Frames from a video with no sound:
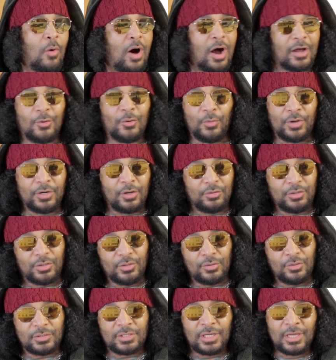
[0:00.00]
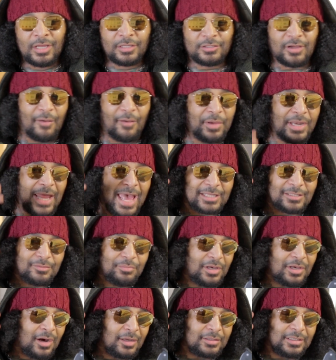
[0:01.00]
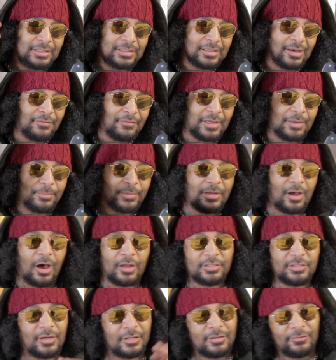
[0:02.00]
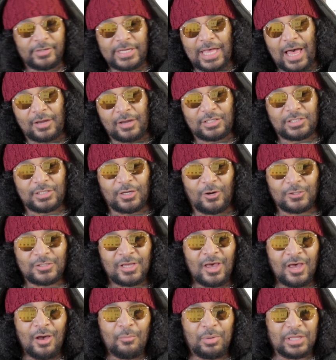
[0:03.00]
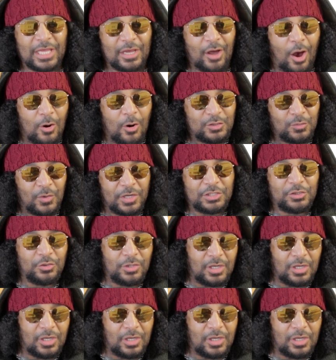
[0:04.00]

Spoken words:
walk in with no dudes. So I've been asked to be on these Love and Hip, all these other reality shows, but they always wanted